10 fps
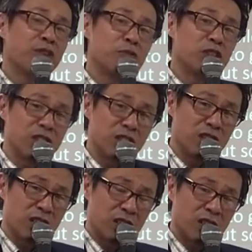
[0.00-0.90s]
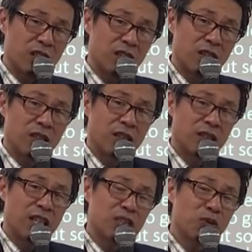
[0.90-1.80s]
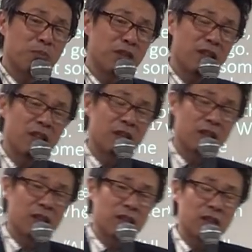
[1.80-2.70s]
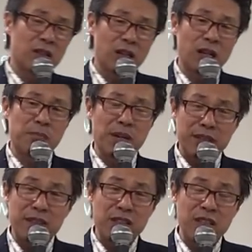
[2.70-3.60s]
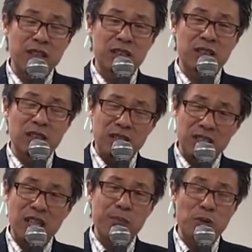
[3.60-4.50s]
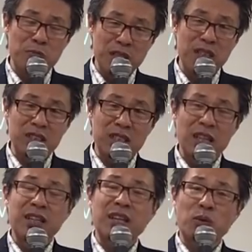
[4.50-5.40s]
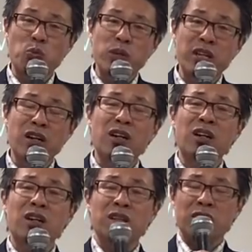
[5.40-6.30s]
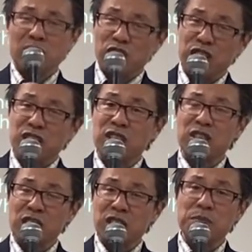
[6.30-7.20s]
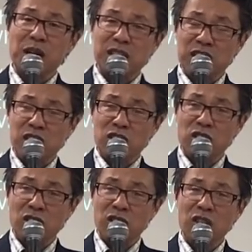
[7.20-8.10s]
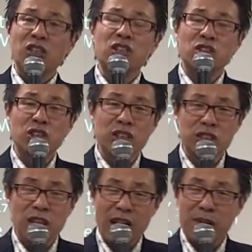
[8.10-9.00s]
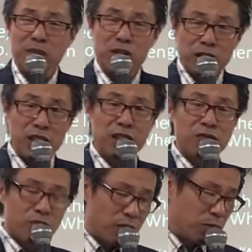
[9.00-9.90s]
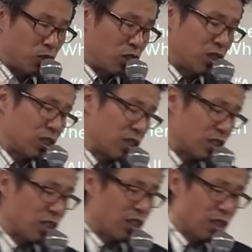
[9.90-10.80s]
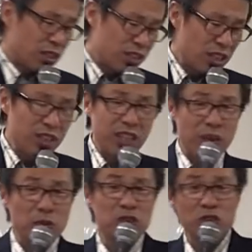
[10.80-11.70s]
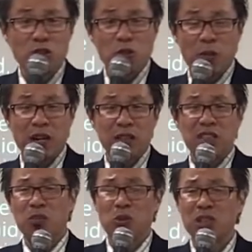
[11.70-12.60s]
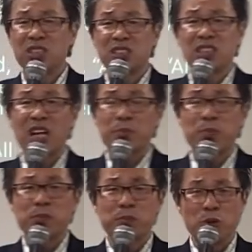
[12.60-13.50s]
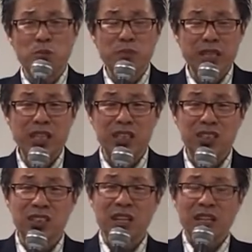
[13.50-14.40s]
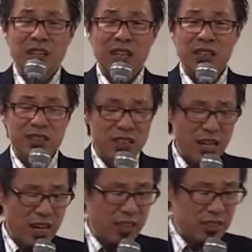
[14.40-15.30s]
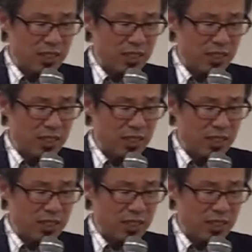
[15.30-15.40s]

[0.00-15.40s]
from Jesus. That's what uh, disciple means, that we are, Jesus is my teacher, Jesus, I'm learning from Jesus. Second thing I want you to know about what disciple means is that